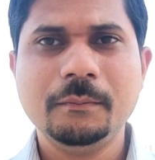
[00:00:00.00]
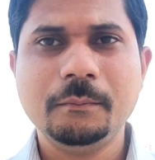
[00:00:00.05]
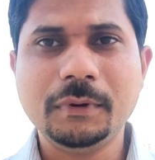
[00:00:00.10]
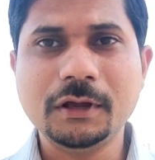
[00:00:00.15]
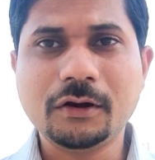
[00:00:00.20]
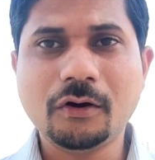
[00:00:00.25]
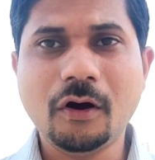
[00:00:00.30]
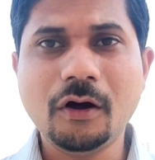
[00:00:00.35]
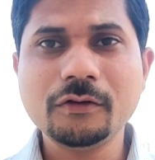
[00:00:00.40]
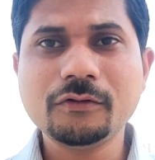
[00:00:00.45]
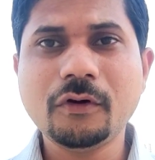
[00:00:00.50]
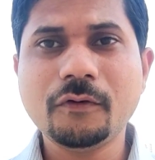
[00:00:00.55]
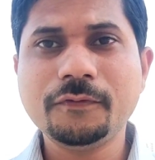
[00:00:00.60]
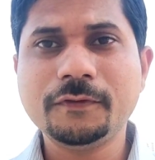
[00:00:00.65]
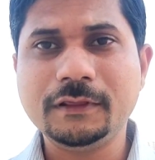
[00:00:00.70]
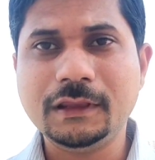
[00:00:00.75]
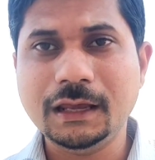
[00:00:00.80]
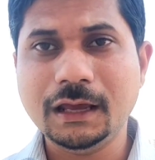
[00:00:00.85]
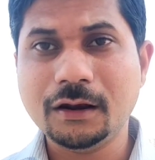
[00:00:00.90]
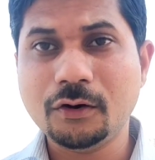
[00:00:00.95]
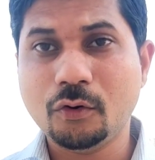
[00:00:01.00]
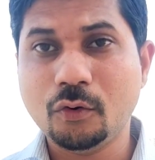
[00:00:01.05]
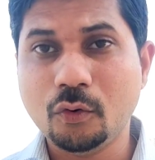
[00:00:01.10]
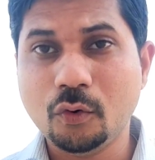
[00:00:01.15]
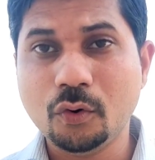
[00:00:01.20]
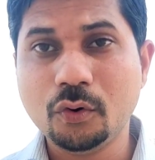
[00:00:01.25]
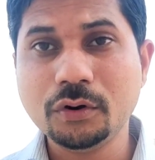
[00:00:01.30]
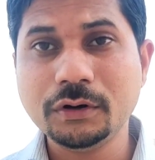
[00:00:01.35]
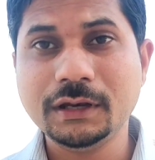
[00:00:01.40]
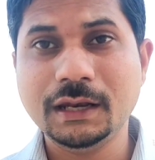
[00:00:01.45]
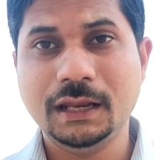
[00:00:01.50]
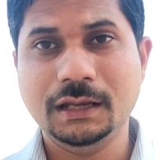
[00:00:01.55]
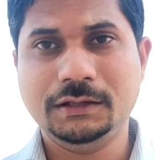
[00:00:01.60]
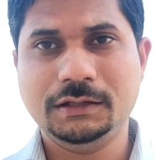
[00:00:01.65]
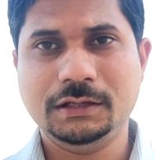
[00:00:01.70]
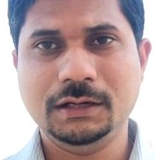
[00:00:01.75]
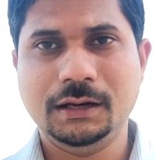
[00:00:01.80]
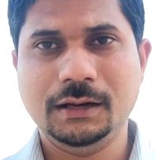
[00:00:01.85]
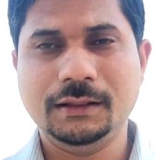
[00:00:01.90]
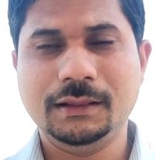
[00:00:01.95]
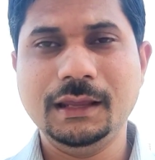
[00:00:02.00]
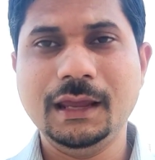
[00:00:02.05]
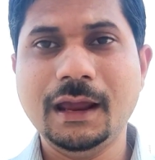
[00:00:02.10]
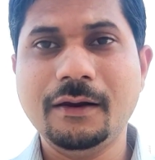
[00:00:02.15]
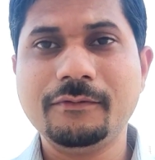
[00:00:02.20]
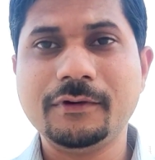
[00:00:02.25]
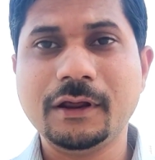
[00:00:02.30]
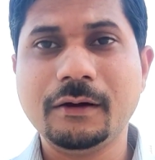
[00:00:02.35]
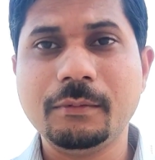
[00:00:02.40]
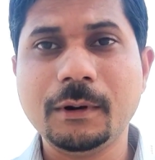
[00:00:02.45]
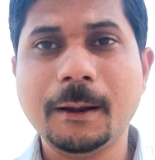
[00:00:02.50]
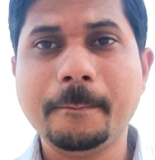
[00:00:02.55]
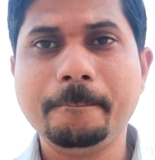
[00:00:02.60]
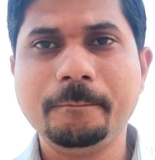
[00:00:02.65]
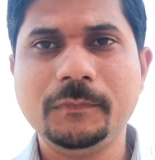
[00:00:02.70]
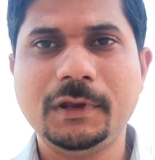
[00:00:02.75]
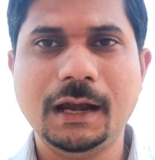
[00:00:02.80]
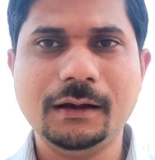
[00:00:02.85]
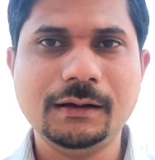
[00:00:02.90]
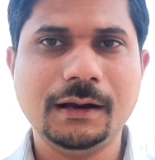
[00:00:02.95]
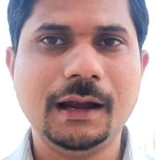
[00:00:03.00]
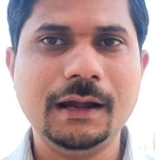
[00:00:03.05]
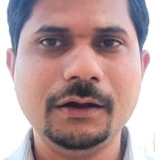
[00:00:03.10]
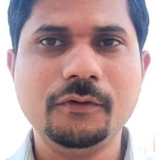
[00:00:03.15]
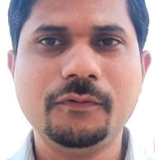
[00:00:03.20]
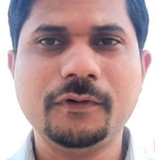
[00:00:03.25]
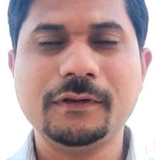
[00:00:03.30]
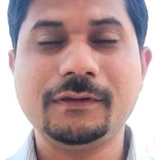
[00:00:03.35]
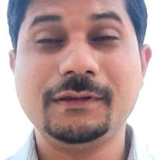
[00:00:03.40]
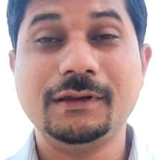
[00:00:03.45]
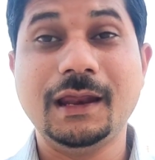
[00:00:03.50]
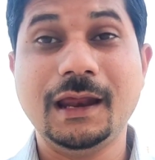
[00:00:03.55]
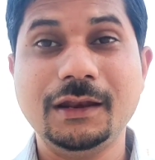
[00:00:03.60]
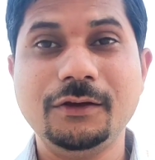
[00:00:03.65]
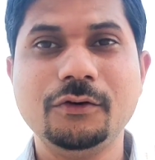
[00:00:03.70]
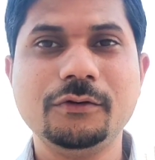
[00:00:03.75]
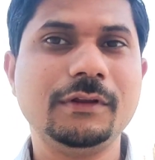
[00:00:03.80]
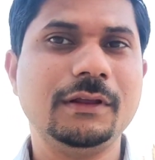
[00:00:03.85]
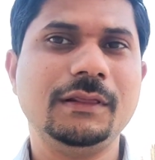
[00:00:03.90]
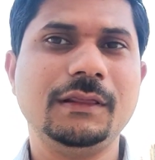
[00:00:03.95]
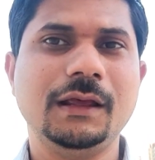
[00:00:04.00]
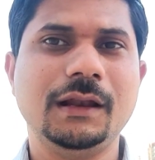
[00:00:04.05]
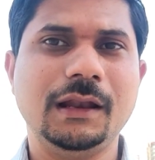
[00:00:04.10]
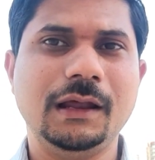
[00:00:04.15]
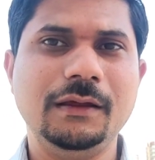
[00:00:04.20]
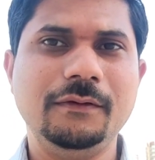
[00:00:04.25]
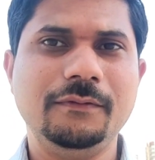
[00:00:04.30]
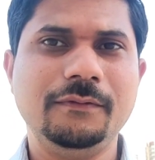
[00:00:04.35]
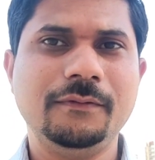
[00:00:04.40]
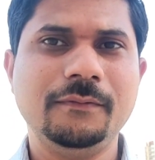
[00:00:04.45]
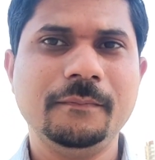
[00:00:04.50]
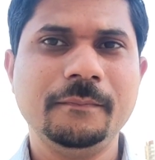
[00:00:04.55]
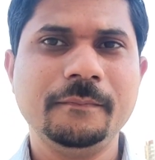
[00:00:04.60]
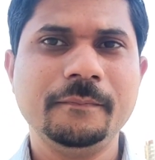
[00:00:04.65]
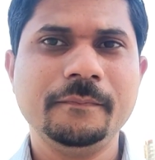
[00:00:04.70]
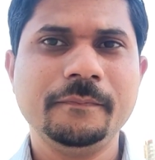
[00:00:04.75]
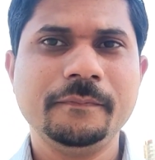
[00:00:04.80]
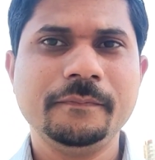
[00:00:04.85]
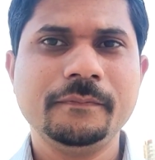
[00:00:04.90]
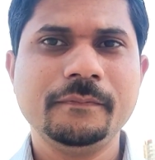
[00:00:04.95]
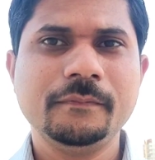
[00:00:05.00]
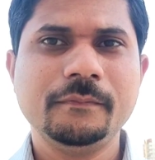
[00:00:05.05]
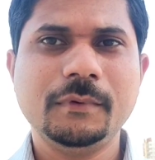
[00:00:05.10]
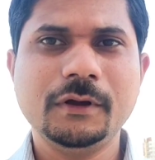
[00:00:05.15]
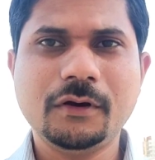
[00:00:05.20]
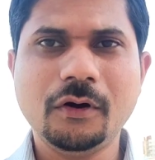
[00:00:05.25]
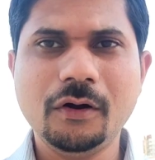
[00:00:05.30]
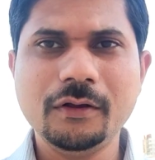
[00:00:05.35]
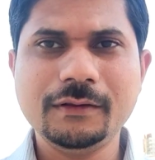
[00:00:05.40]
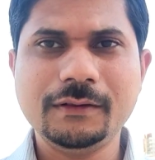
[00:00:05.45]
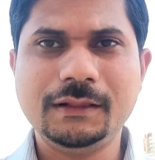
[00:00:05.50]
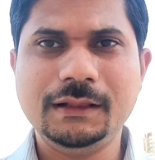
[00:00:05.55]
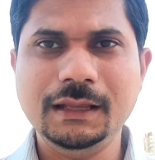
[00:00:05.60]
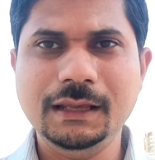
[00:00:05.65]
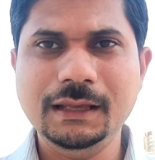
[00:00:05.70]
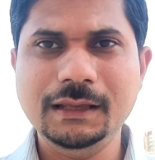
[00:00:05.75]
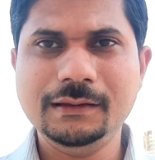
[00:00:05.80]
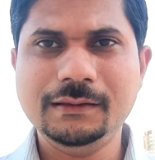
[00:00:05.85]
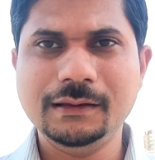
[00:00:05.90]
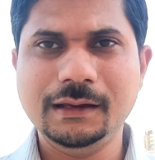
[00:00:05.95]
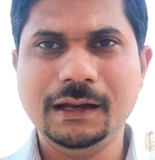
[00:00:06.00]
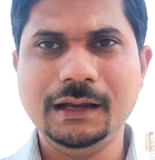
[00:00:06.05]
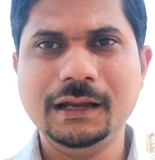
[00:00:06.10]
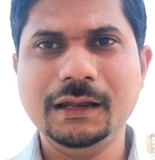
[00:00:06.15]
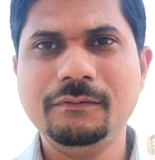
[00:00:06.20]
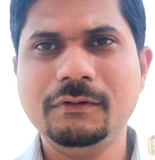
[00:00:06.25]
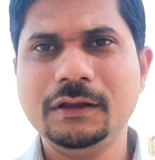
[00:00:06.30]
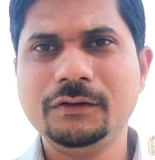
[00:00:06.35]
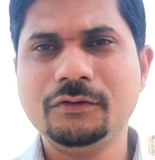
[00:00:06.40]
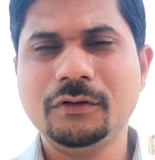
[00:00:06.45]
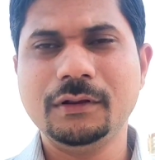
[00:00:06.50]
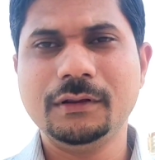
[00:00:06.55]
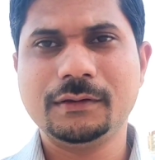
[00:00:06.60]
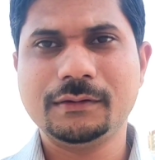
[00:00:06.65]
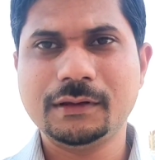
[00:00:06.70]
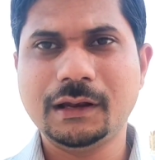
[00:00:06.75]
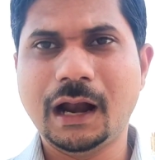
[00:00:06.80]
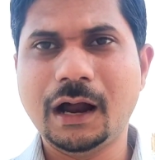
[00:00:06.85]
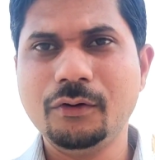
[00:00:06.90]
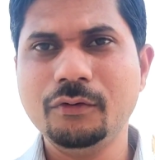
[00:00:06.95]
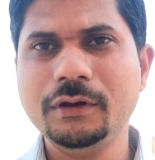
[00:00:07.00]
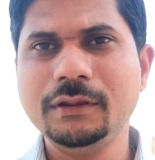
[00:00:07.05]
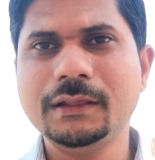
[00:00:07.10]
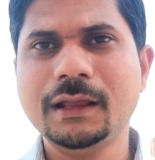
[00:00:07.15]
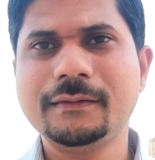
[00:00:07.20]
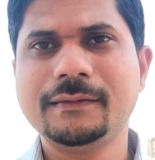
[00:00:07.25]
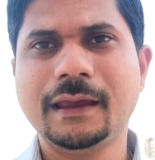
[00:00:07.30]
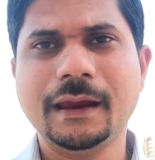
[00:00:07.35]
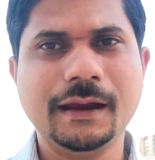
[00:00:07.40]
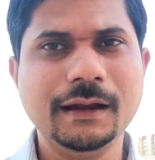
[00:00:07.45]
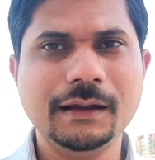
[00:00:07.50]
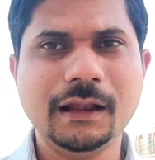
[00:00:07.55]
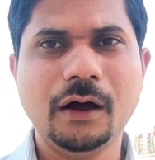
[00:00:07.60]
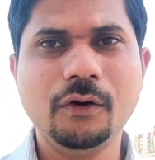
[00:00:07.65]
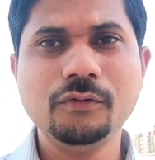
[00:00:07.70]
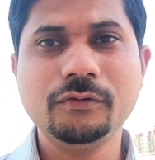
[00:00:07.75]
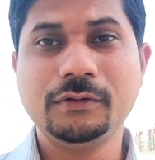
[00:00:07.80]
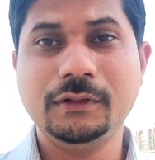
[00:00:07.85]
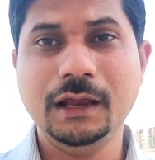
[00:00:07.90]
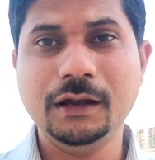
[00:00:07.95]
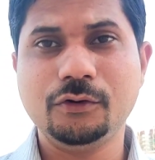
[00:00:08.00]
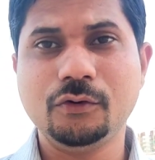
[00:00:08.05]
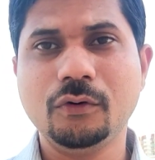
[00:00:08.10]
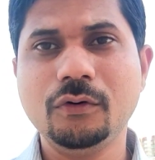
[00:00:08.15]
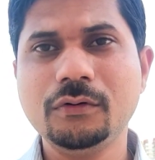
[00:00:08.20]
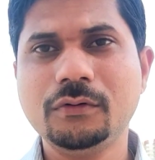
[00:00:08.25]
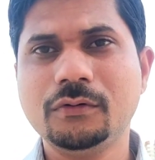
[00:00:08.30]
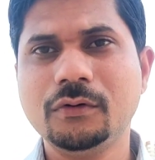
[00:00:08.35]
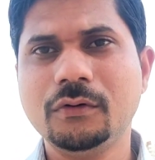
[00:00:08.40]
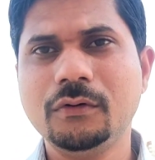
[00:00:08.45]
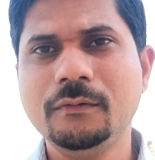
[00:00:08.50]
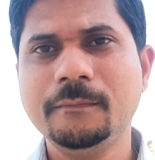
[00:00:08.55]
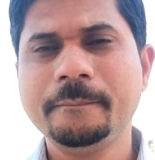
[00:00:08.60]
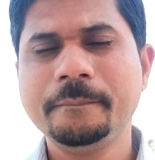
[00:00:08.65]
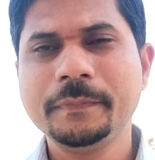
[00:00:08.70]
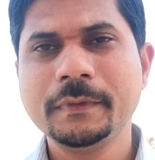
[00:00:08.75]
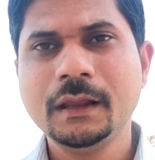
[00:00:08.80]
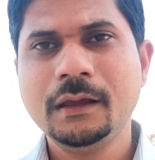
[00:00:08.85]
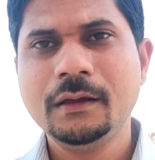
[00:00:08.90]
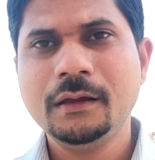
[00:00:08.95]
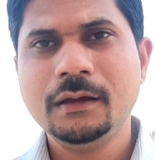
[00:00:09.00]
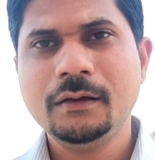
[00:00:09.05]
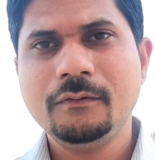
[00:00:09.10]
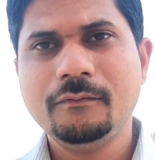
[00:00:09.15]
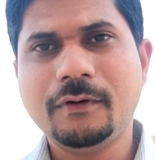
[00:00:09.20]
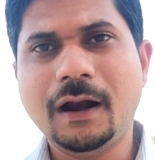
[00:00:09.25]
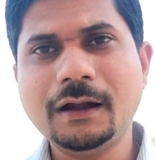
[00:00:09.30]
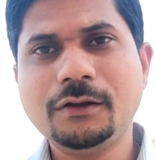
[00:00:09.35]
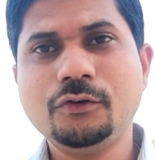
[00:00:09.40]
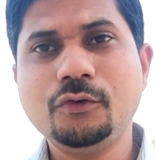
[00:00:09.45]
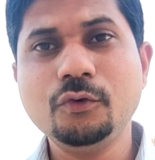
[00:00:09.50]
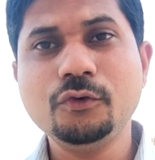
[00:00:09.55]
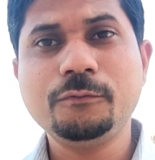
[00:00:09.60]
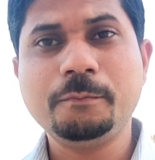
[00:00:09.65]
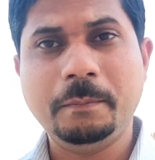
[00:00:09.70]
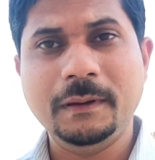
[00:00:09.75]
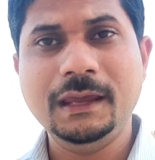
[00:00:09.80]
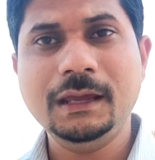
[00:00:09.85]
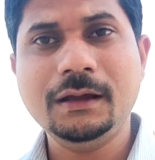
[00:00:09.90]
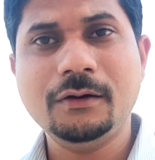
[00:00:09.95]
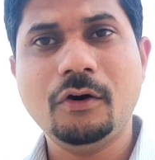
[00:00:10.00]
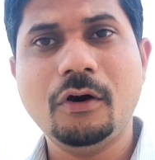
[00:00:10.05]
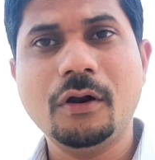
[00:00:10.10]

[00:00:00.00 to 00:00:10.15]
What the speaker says: Because of their own nature, they have developed that kind of scenarios in their life. Because these individuals, Rahu in the second house, they don't know what to speak